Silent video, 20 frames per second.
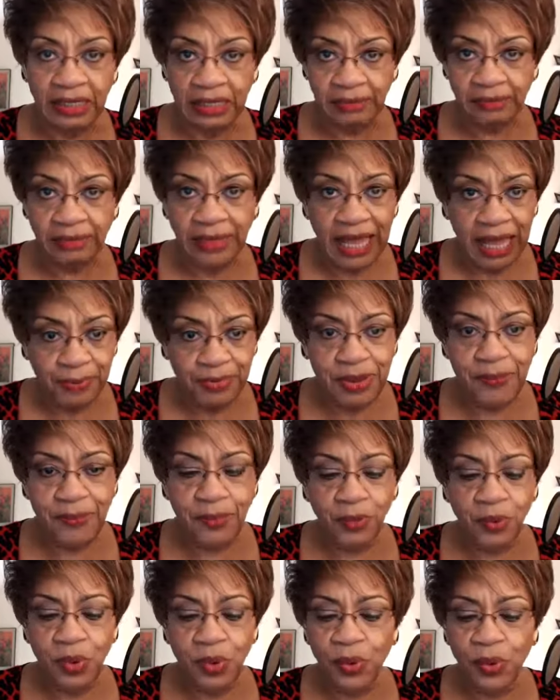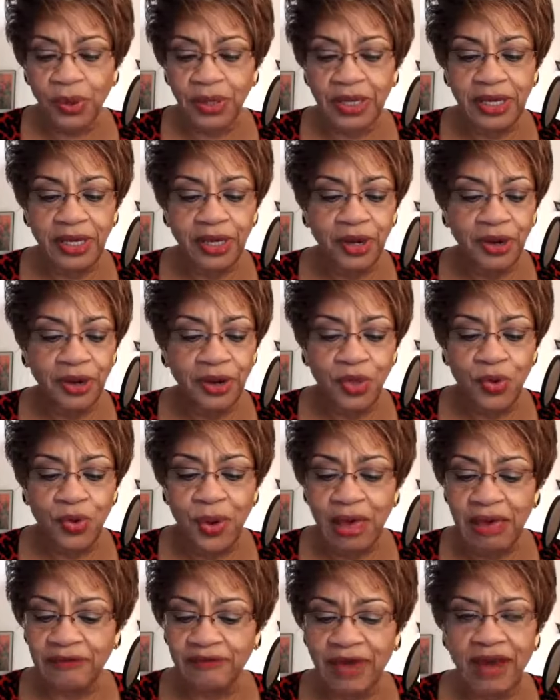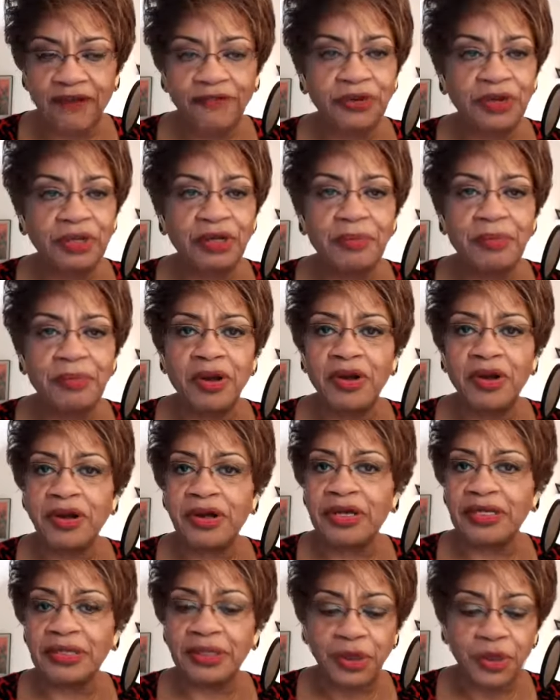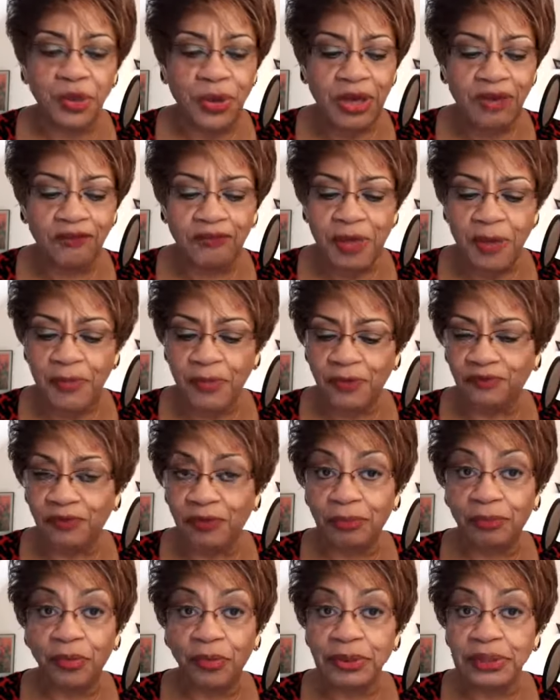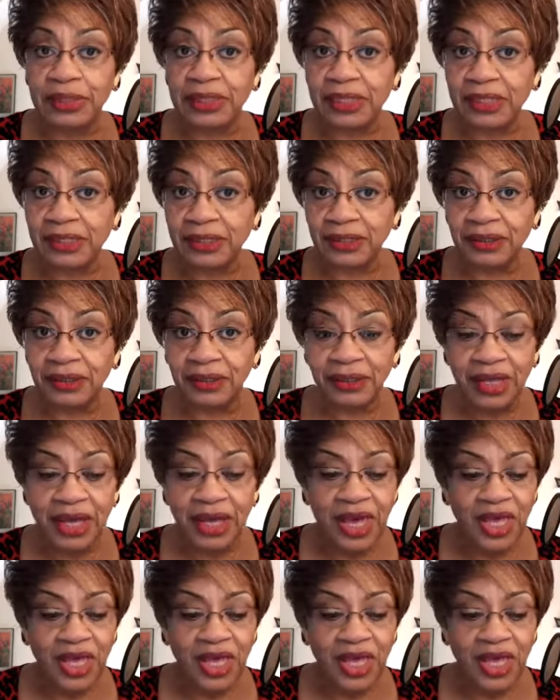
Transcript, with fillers: black people who are here. You have African Americans. You have people from Brazil.